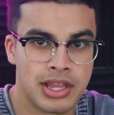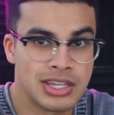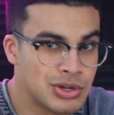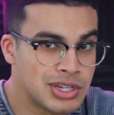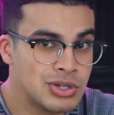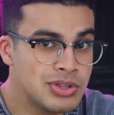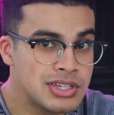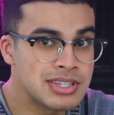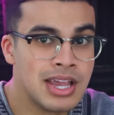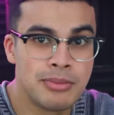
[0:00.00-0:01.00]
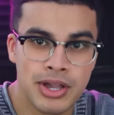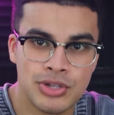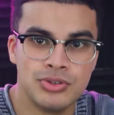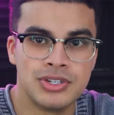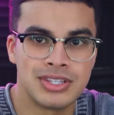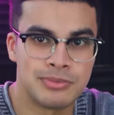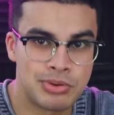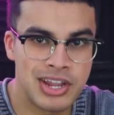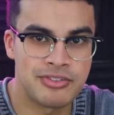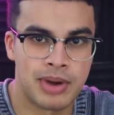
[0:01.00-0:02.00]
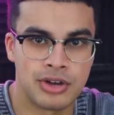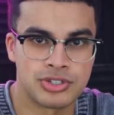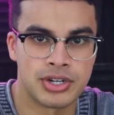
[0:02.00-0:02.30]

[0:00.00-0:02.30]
and you can do this by using the Brave browser.